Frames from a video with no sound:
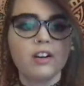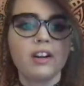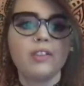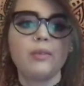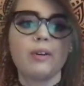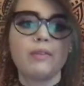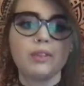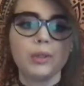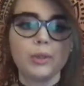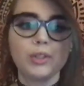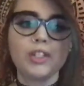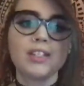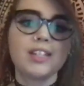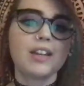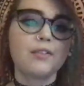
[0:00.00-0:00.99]
and the
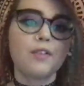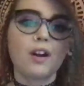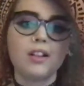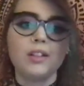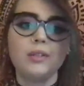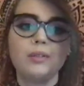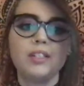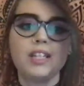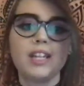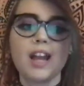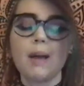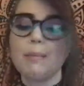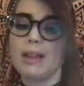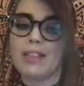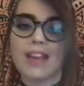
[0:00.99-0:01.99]
revolutions that followed did
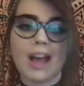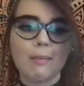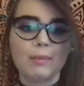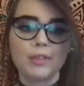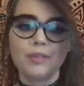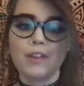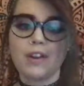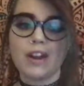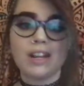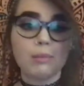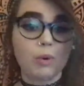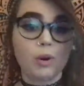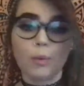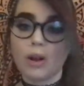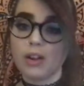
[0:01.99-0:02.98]
not make the atmosphere any
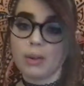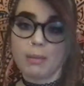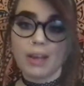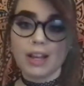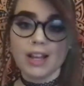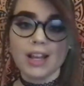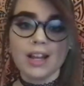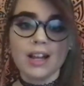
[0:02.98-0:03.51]
more welcoming.